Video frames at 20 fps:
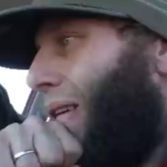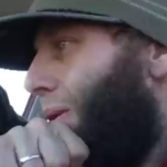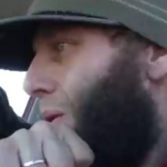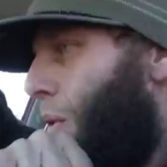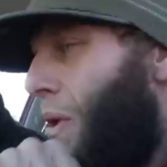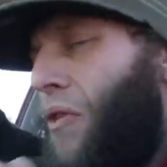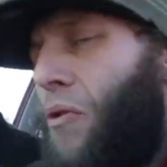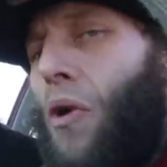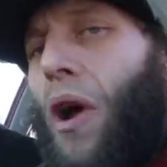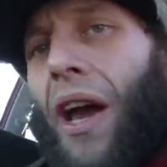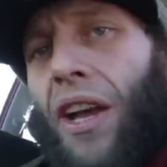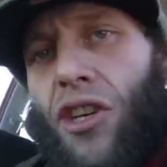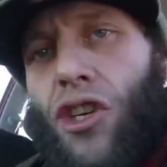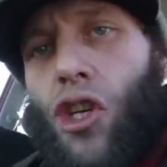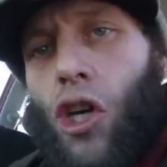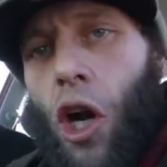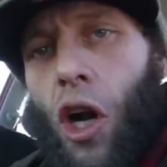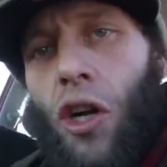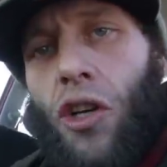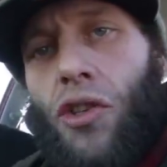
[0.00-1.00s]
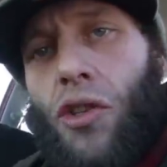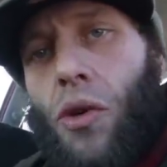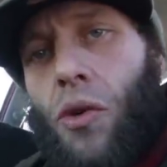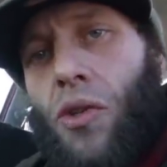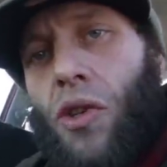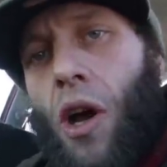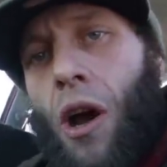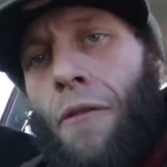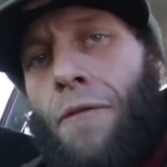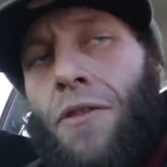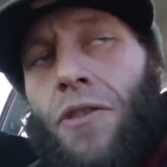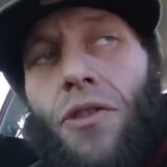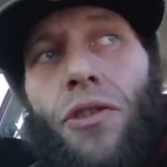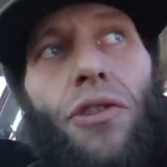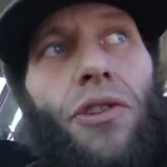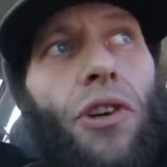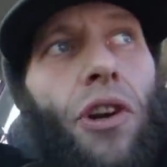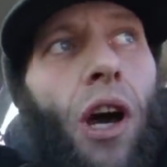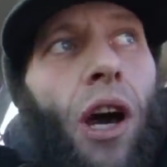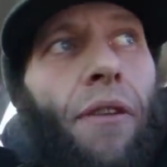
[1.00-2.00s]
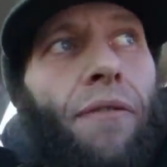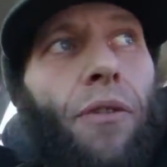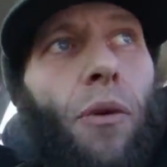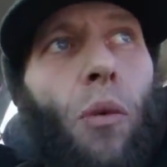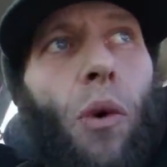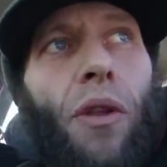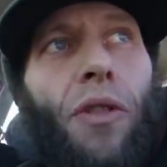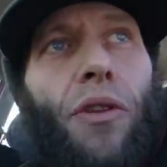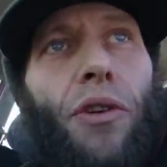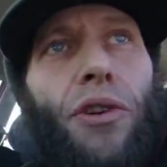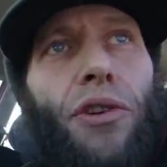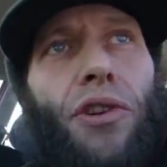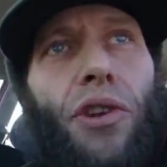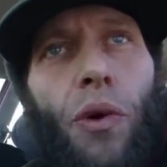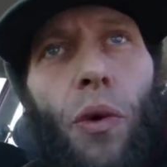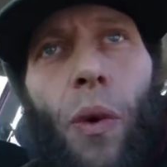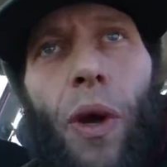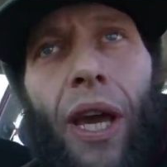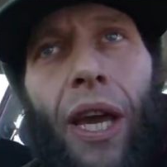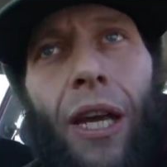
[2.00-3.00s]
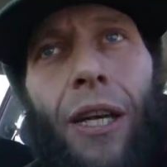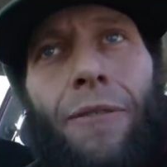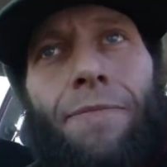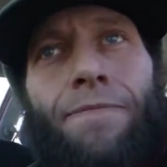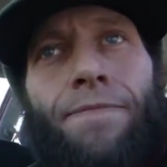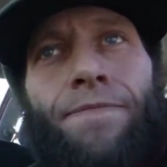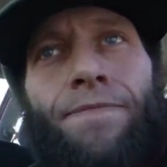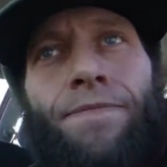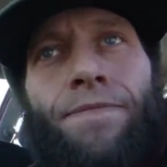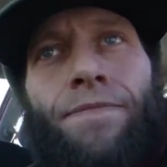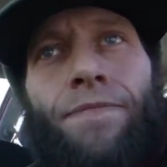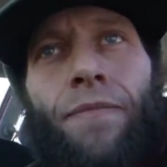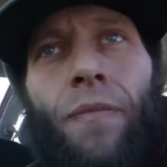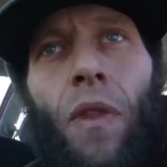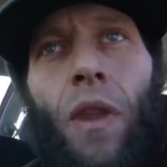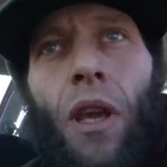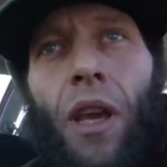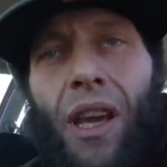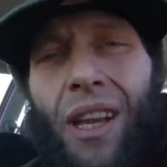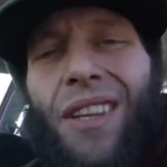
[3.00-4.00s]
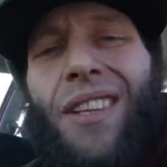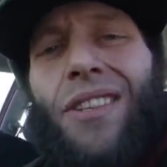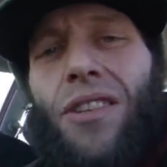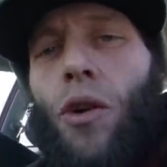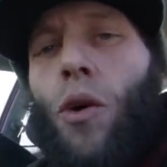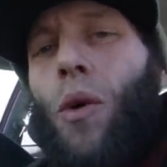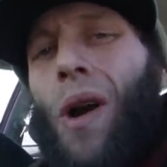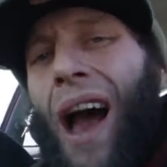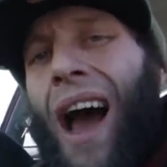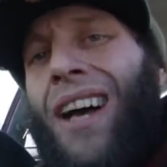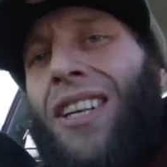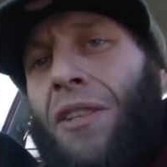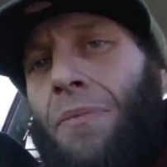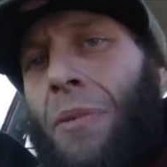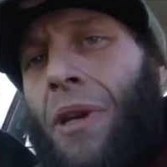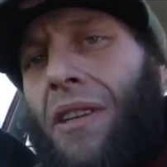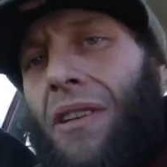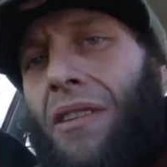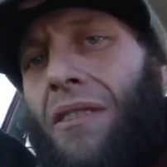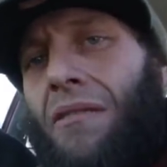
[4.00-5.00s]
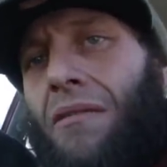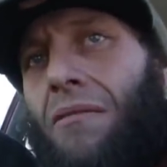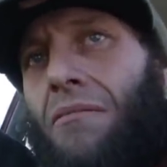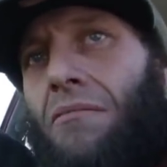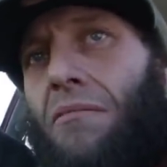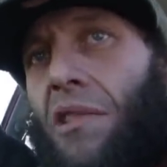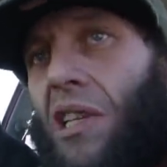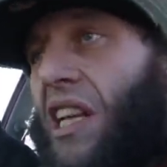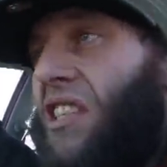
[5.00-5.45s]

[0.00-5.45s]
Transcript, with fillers: whether I charge those officers or not for what they're doing, it is harassment. So